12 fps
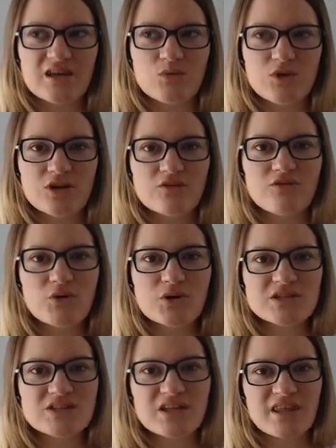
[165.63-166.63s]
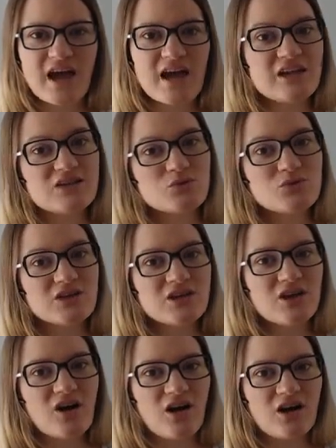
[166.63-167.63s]
when you're focused on that, it's
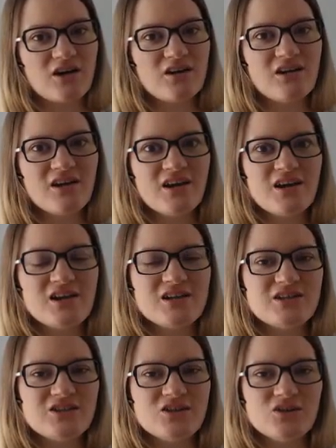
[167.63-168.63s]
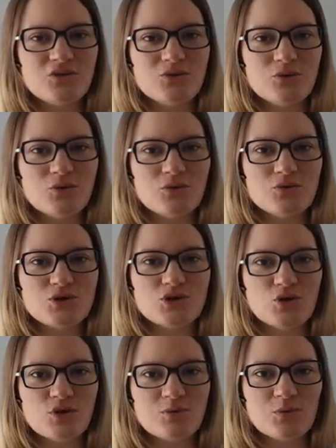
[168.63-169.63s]
really hard to
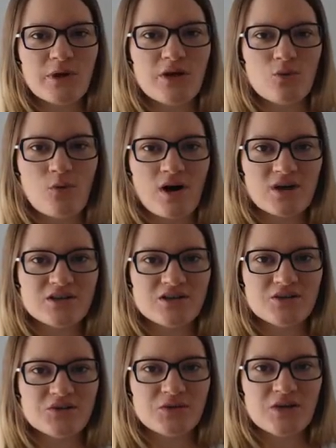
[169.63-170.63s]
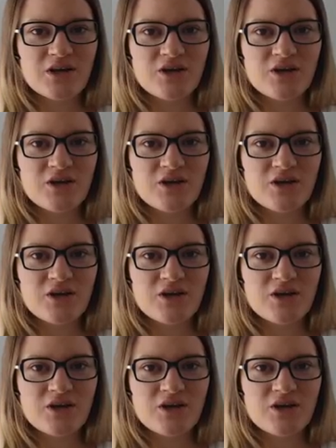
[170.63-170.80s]
show up the way you want to.